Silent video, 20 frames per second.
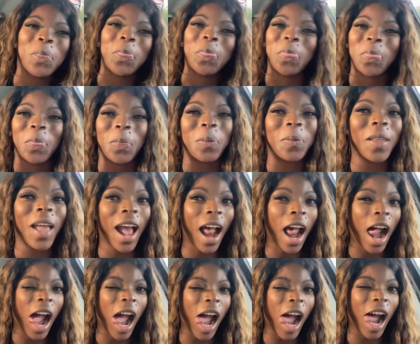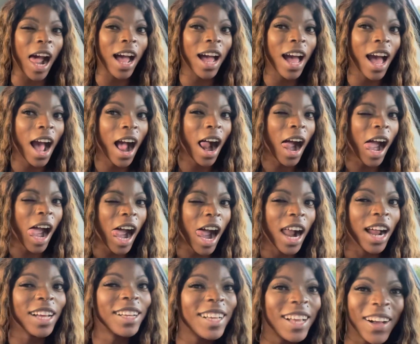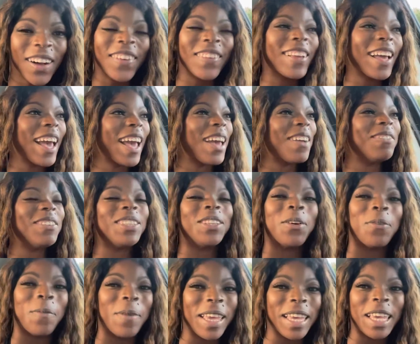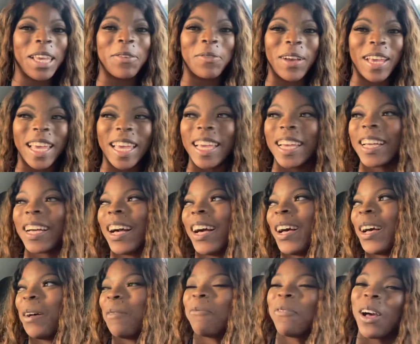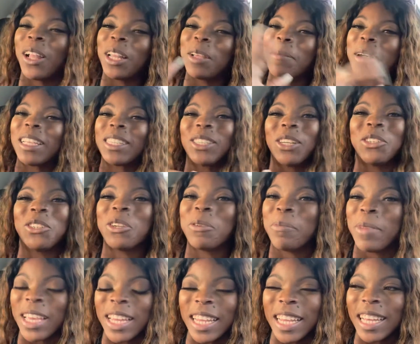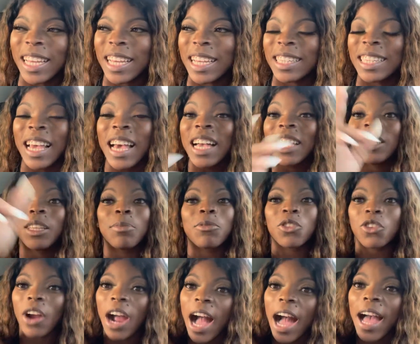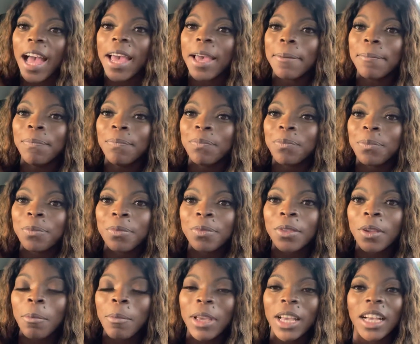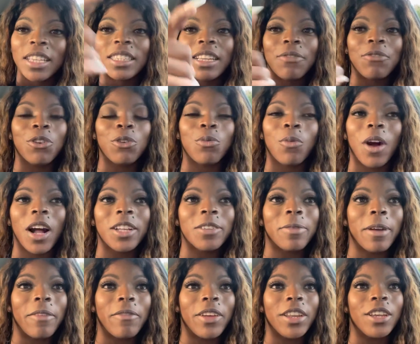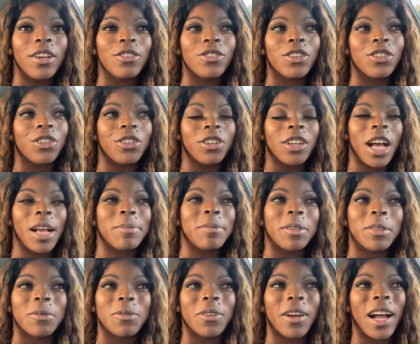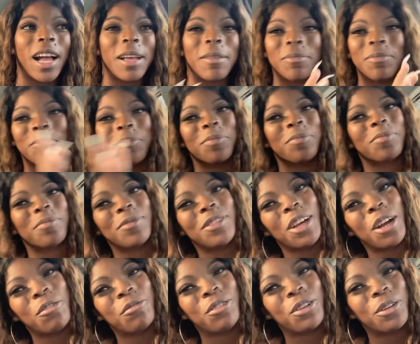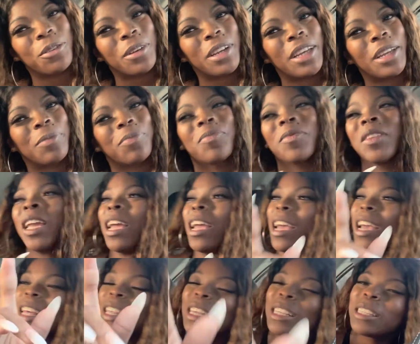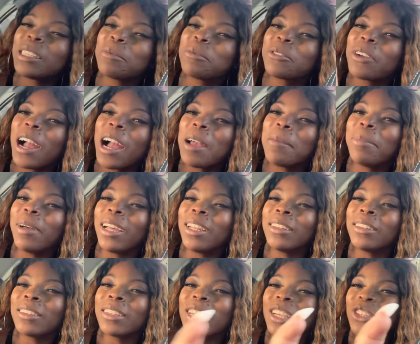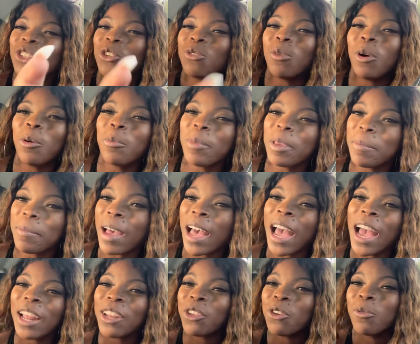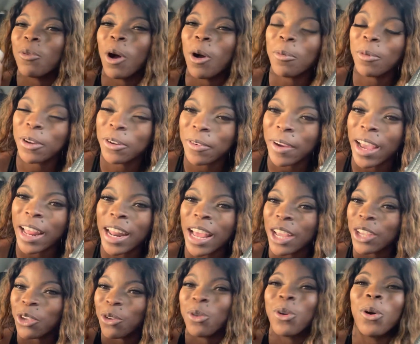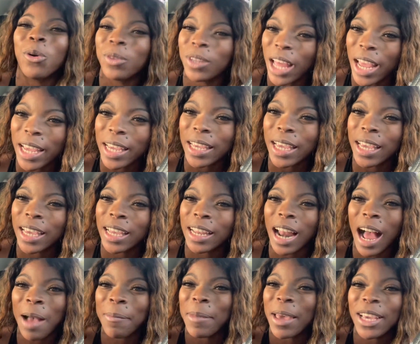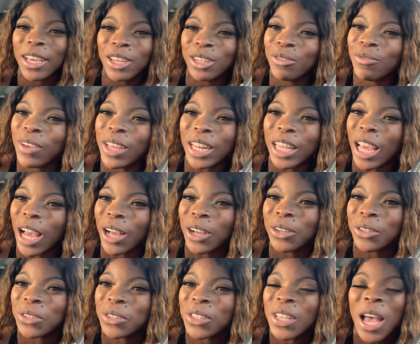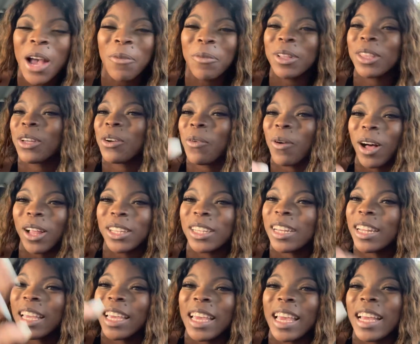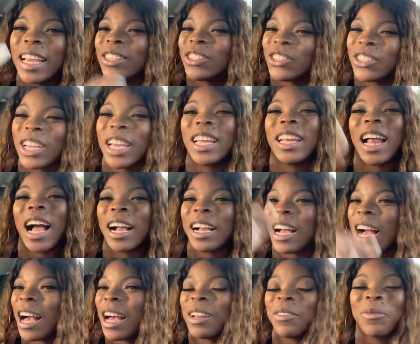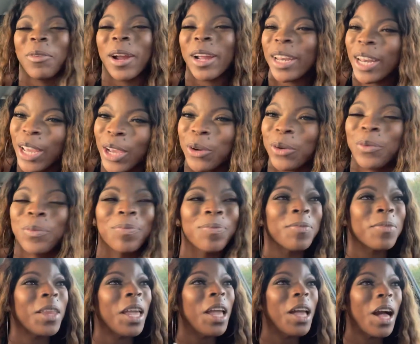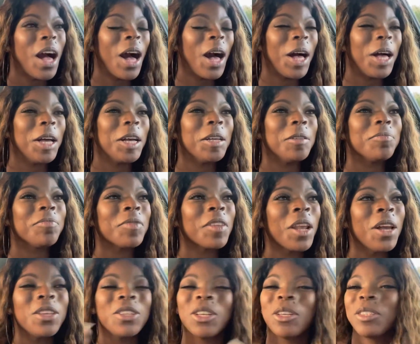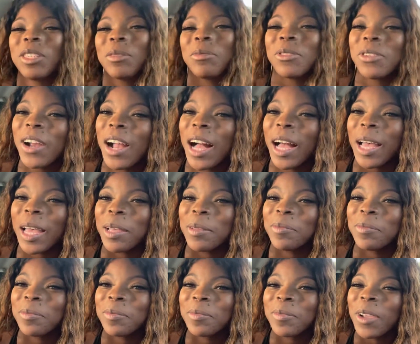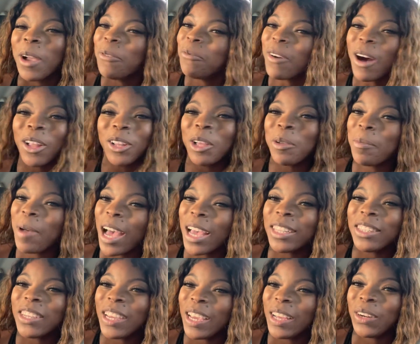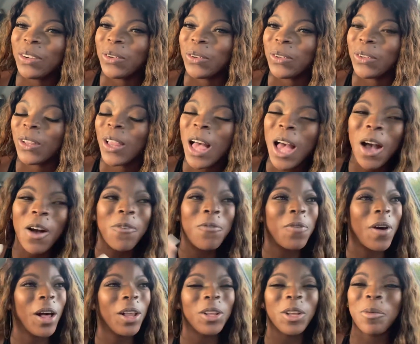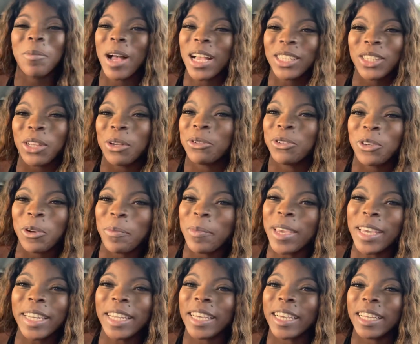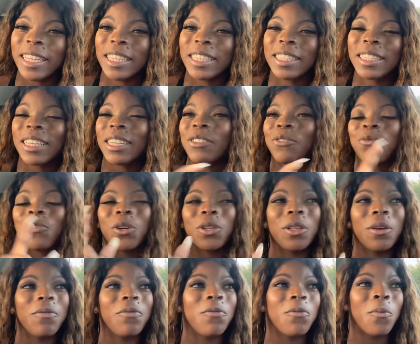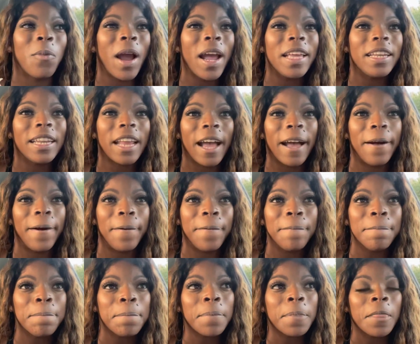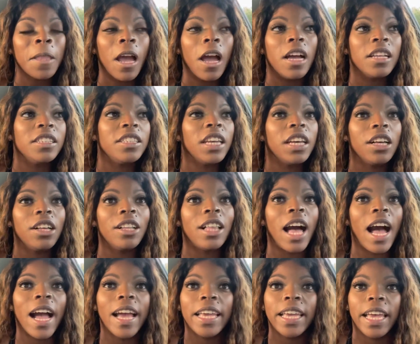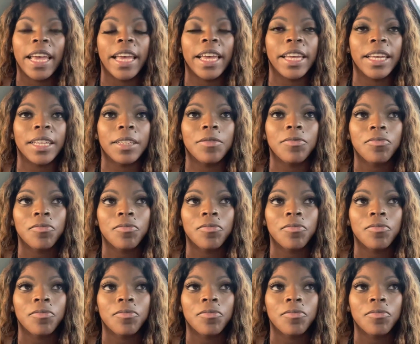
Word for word: Hmm, huh, huh. Okay, with the winky wink. Um, follow my social medias. Subscribe, because if you watch my videos and you're not subscribed, don't do it hit the subscribe button because you won't be mad you won't regret it you gonna like it i make good videos with the quality shit i got right now um, so subscribe, follow my channel, follow my social medias because for the right now, until I hit